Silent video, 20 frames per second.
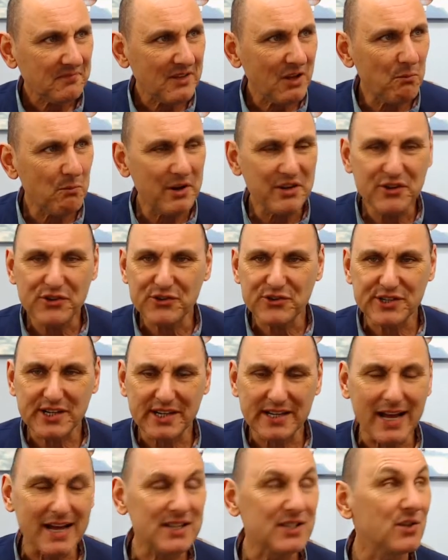when you see
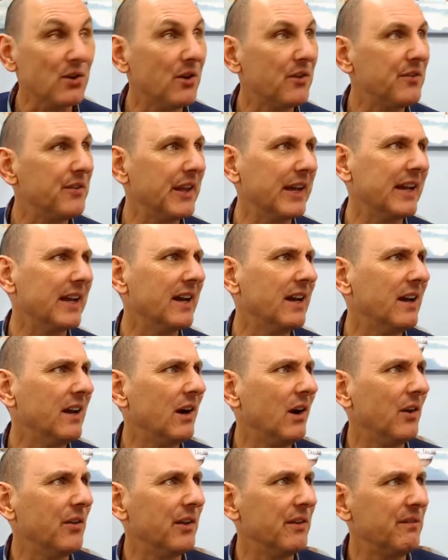that sort of thing
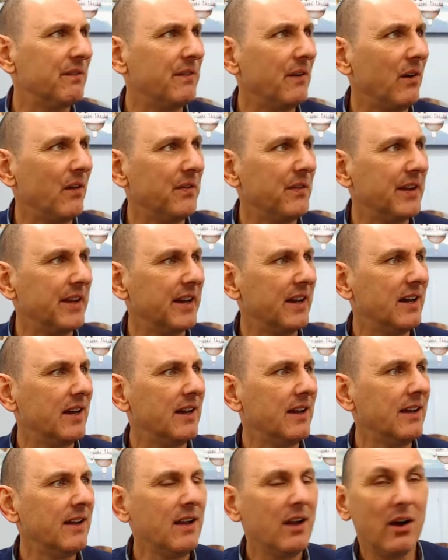on
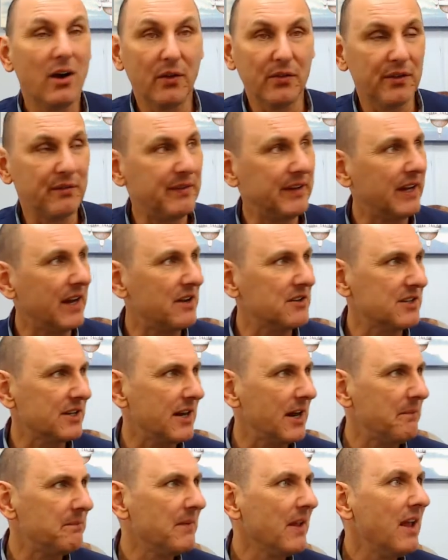the videos and
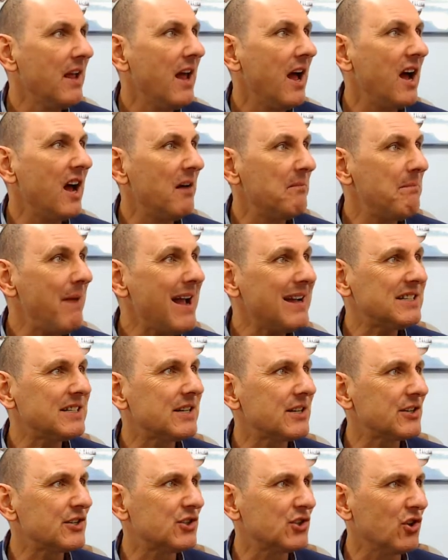that. Back to
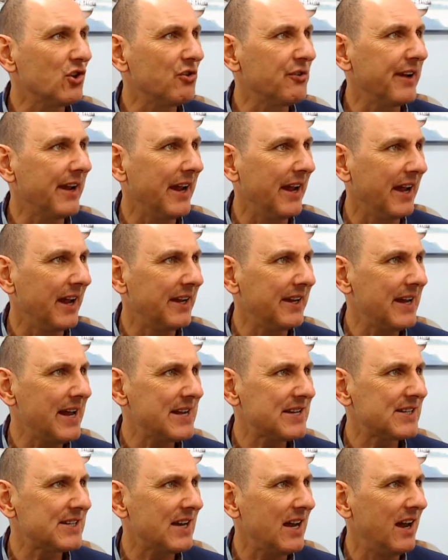the story here.
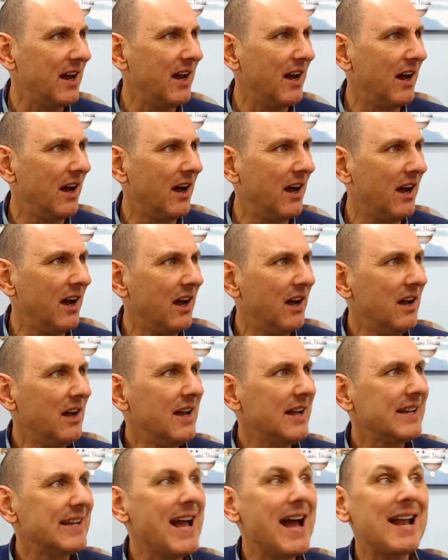Yes,
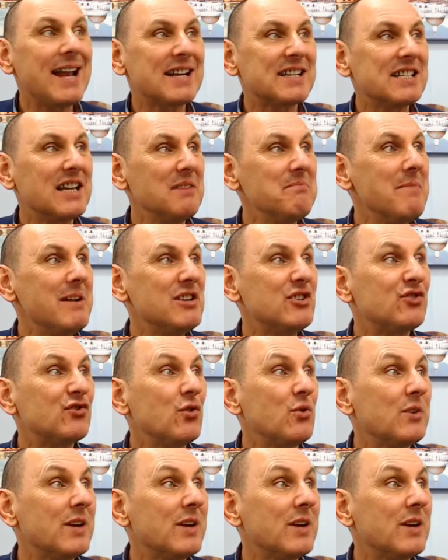Galaxy Minstrel,